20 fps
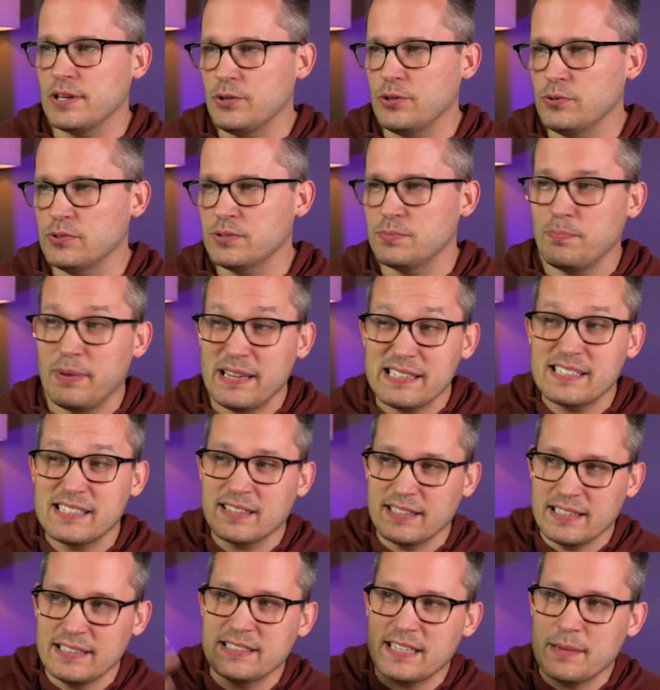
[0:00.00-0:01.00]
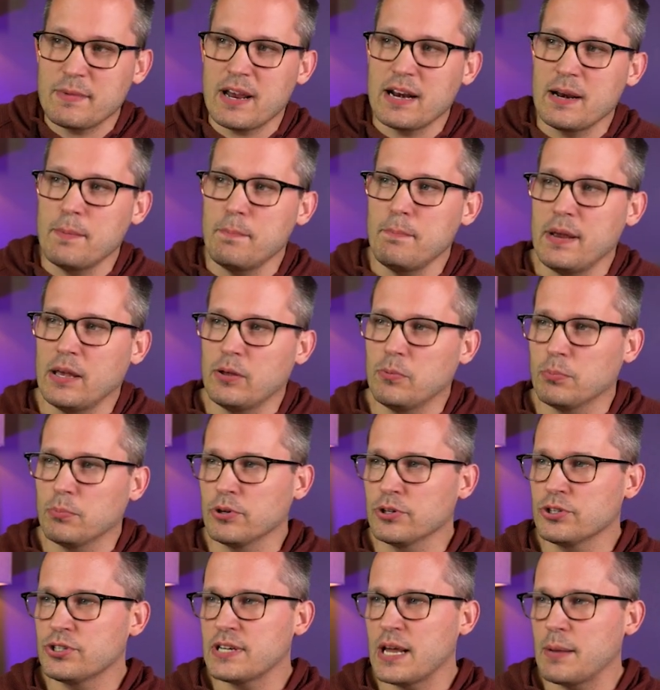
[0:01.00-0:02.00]
use basically same kind of mail
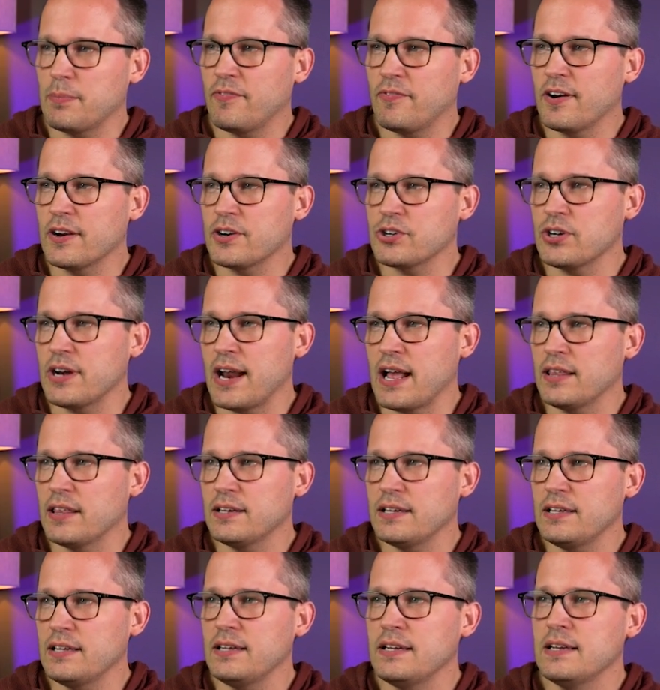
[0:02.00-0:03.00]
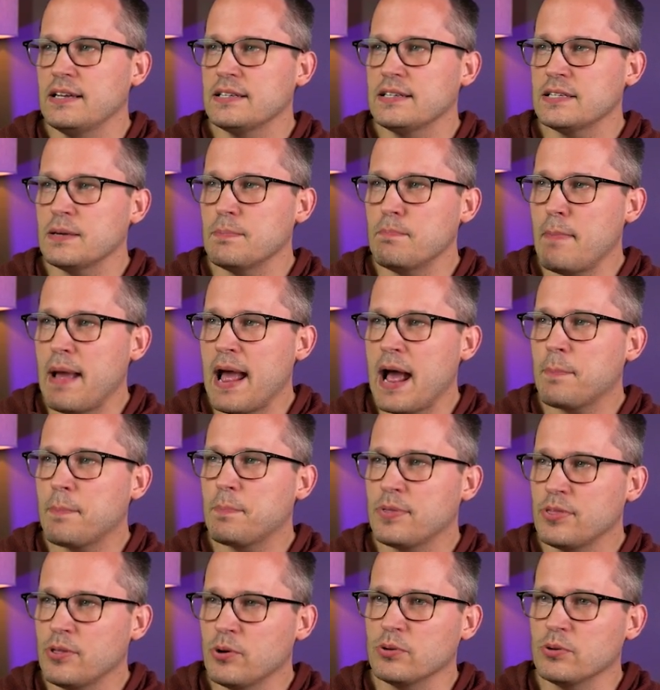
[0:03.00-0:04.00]
merge type functionality to map
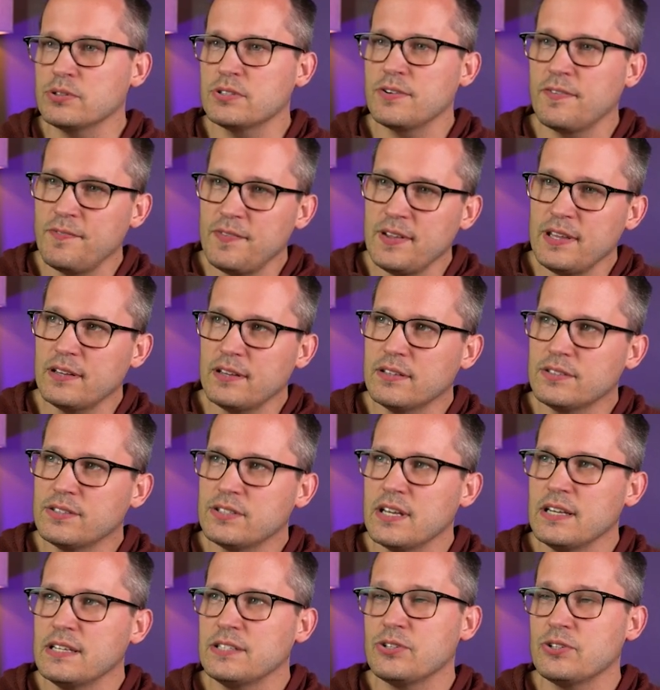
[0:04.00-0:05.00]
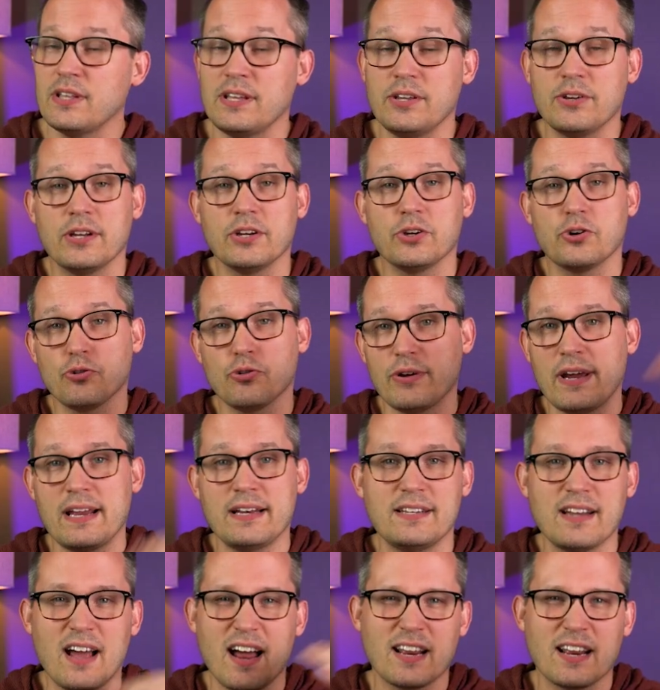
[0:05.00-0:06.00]
those fields so that you can create
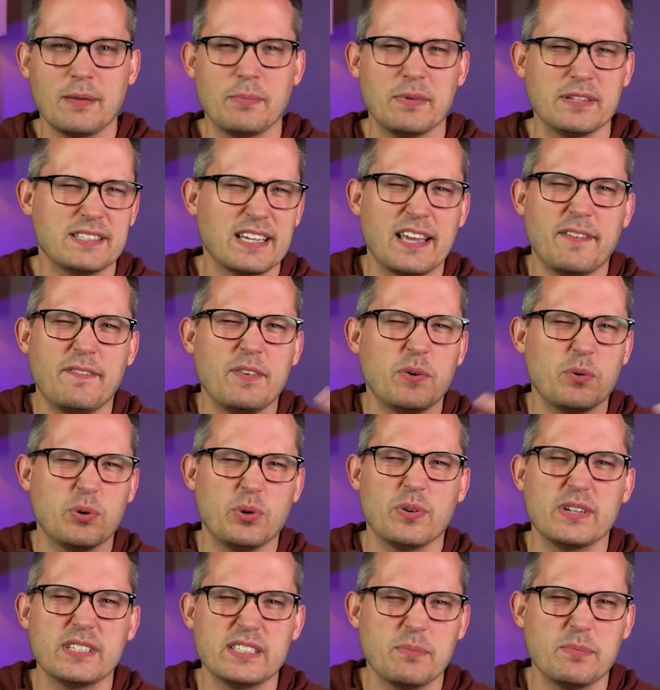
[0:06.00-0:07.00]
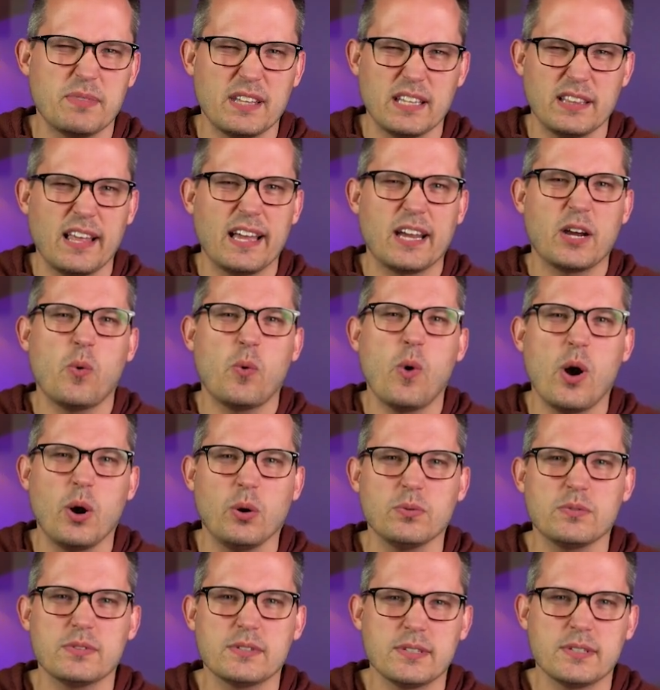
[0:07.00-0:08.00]
documents, like if you were doing something like
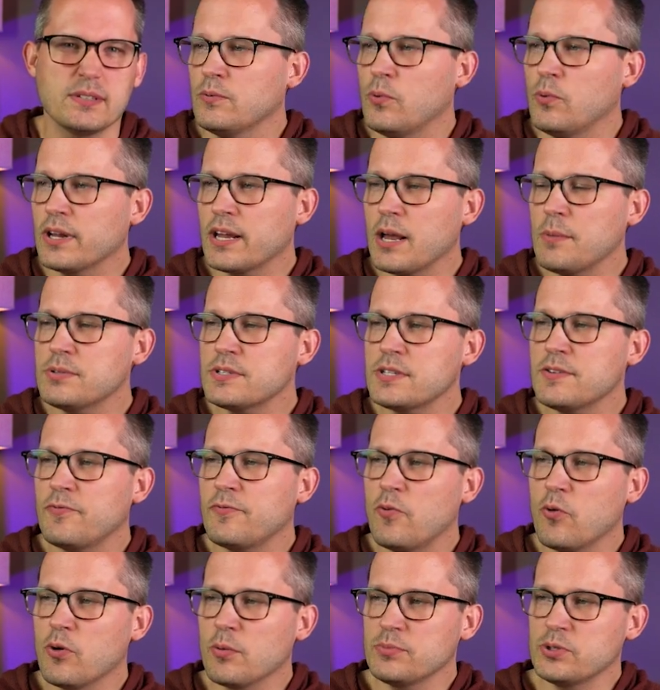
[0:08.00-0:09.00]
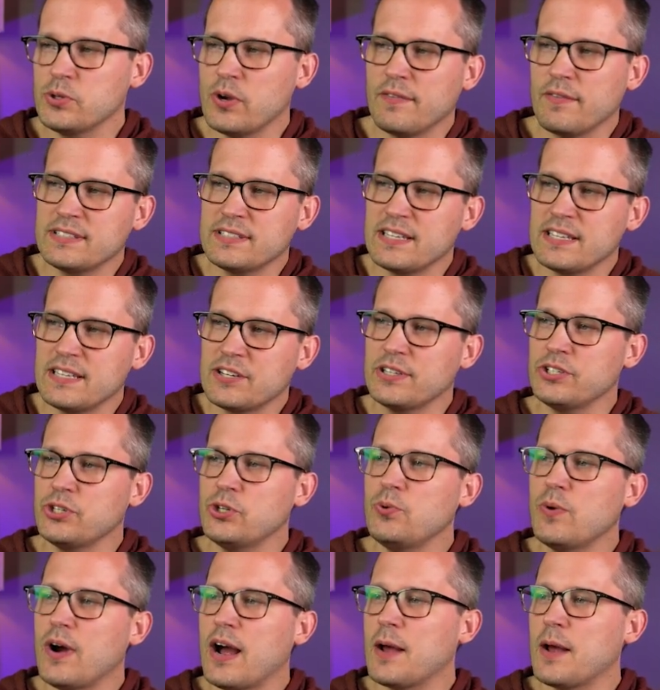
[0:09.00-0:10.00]
quotes. When it comes to forms, you have essentially
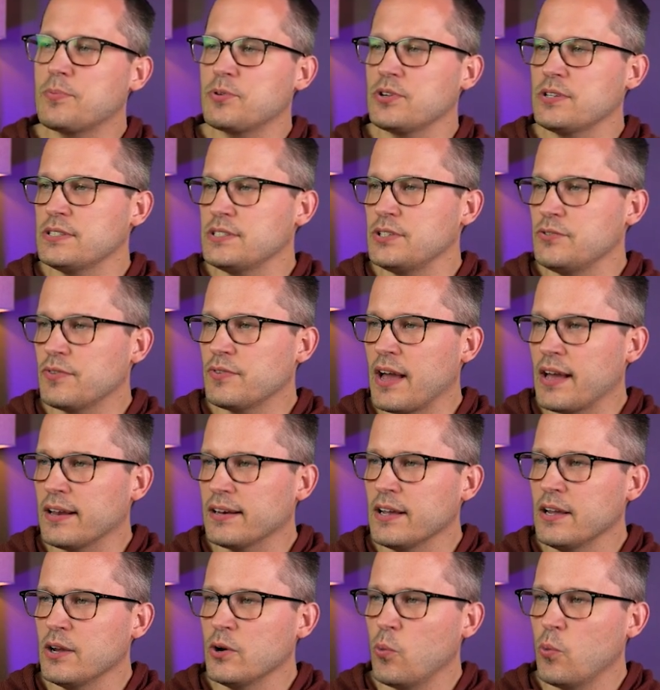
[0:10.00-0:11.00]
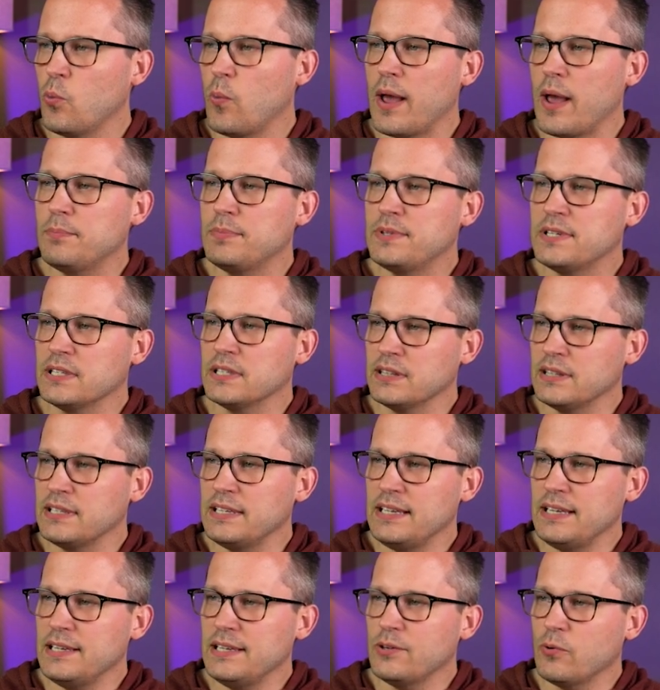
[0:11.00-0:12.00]
two options. You've got web to
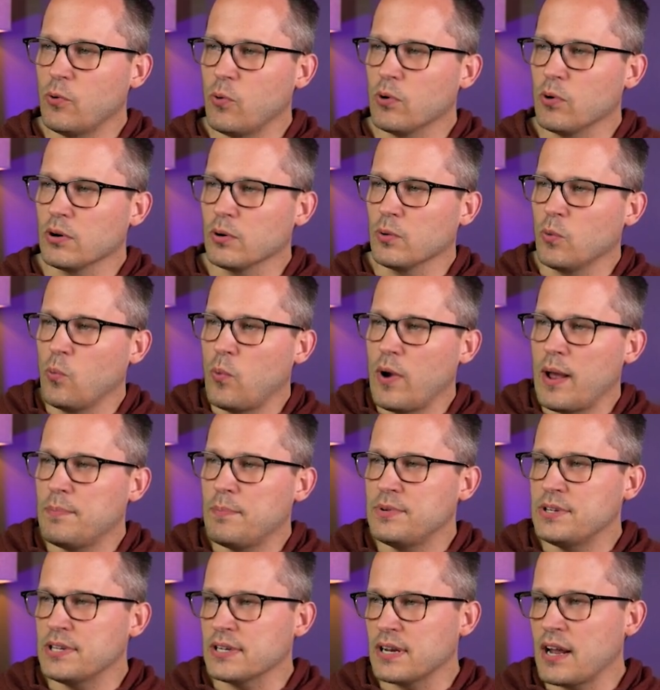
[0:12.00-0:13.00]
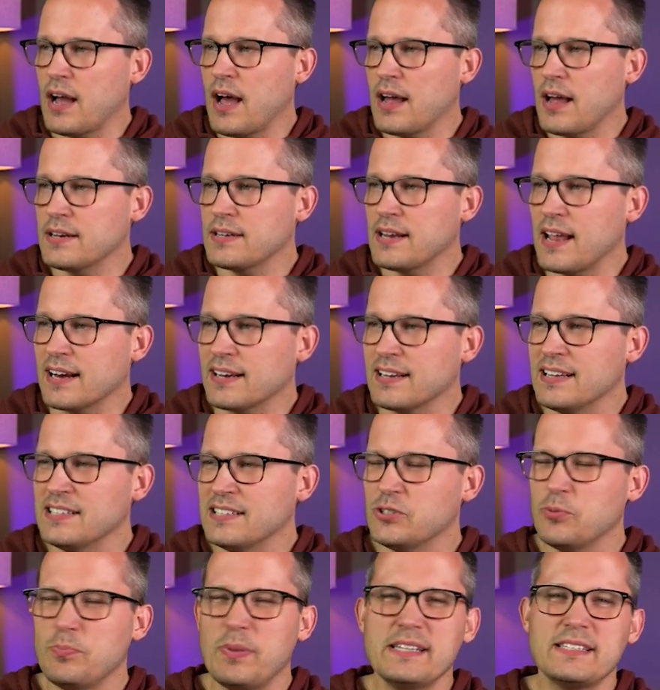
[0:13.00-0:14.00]
lead or web to contact.
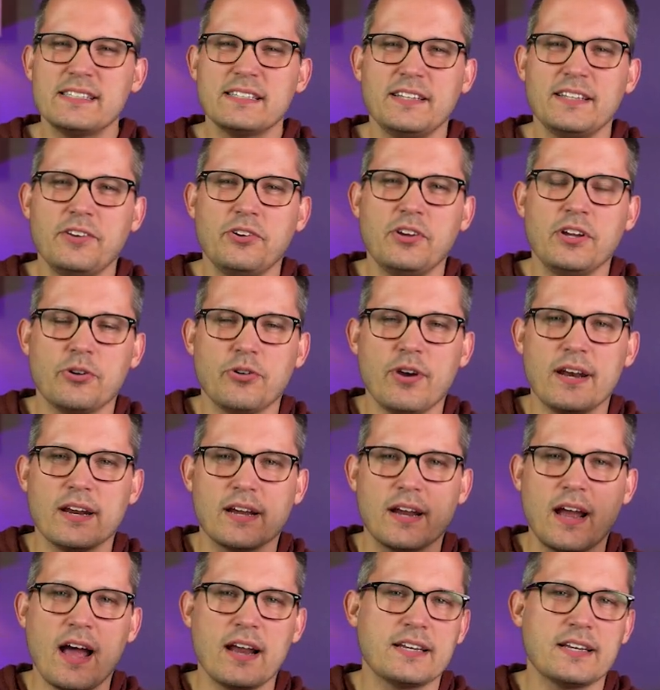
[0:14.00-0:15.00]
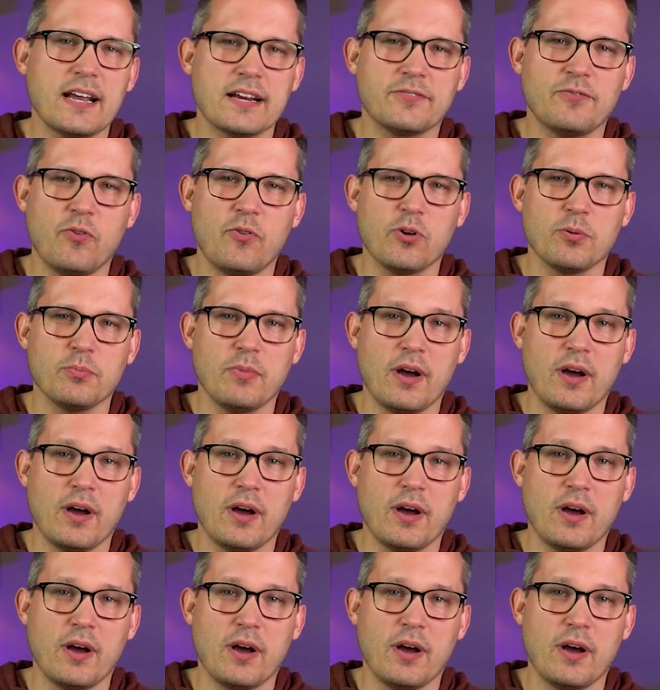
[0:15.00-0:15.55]
So basically you can create a contact form